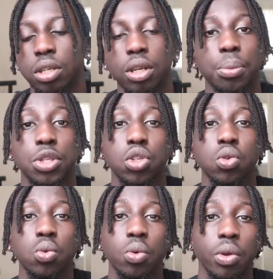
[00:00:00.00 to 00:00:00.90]
Number
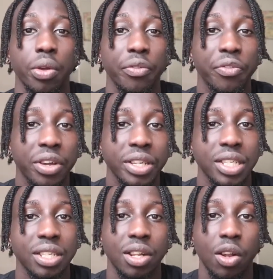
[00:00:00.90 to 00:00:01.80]
2,
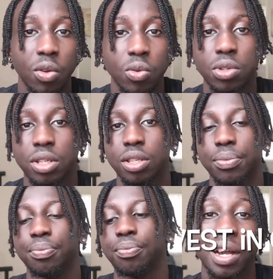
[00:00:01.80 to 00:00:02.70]
invest clothes.
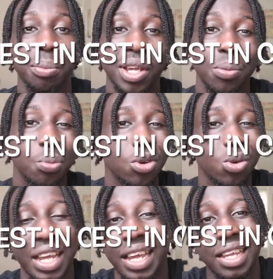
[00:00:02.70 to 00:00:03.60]
Becoming a
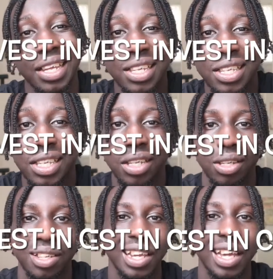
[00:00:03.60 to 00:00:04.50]
model ain't easy.
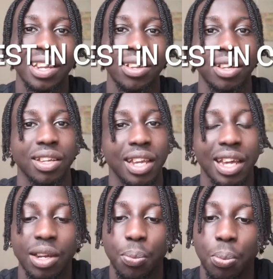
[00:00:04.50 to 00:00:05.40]
You gotta
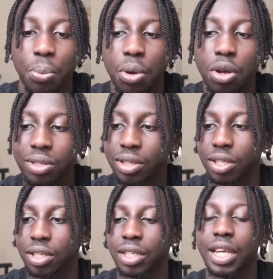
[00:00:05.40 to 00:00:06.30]

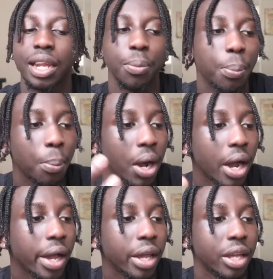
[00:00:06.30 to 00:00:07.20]
purchase, you gotta
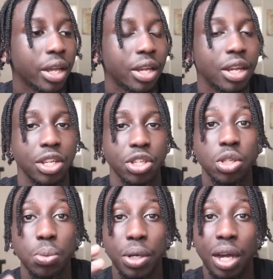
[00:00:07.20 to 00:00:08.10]
buy
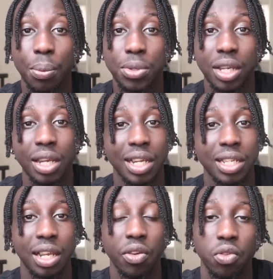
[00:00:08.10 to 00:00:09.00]
to become to the
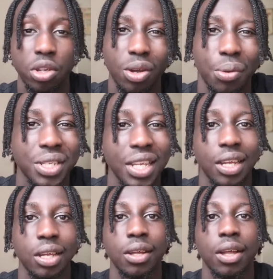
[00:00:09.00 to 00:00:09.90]
next level, you know what I'm
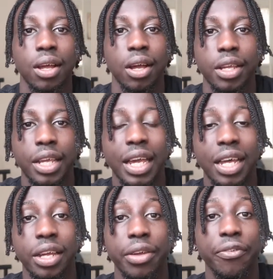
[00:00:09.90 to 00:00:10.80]
saying? You
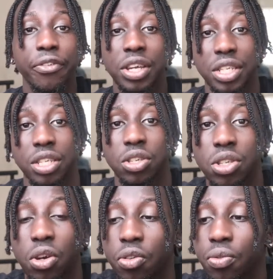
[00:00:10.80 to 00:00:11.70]
gotta invest
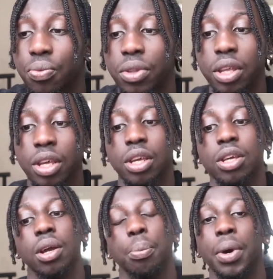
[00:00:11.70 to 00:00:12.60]
yourself
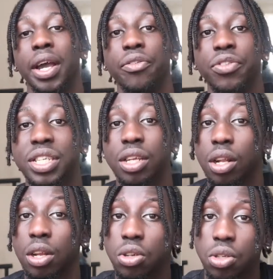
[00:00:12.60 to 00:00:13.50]
by investing
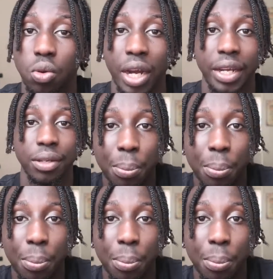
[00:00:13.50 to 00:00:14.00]
clothes, right?